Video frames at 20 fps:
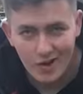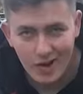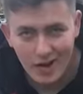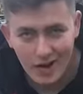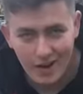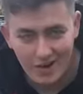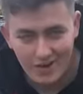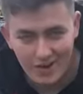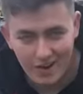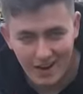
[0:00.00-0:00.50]

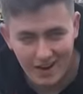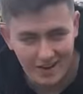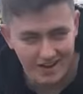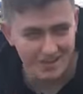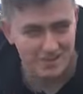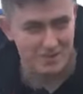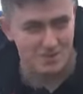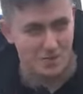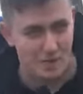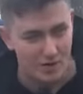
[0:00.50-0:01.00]
Hello
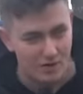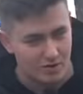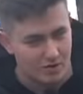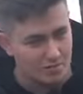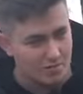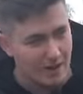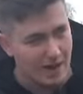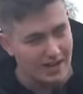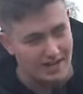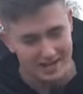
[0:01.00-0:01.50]
guys,
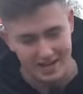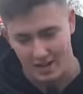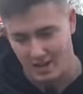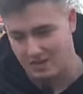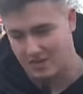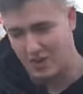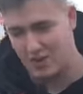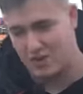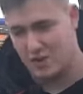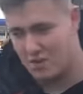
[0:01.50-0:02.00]
welcome back. Now
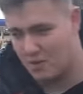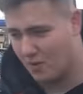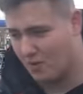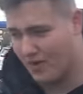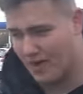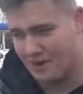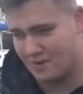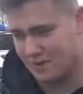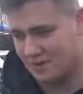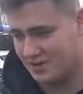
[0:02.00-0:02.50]
I don't know what
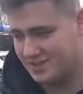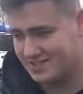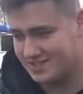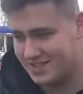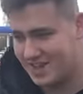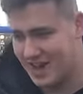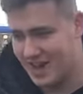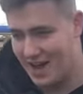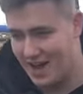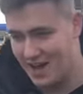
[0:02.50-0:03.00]
that
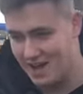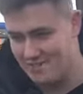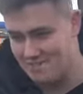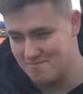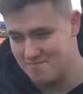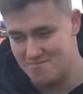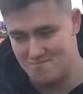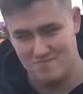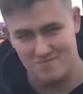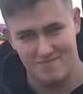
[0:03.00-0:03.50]
was. Yeah,
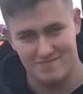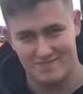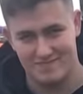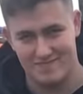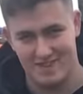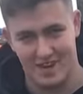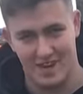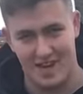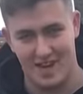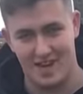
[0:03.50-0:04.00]

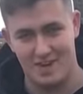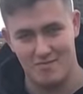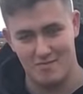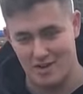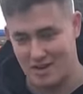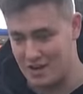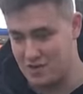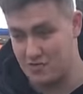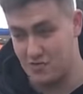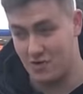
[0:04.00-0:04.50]

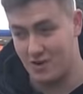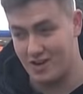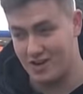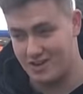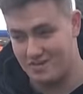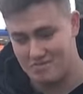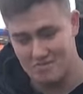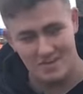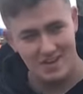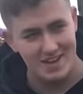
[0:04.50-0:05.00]
in a trolley.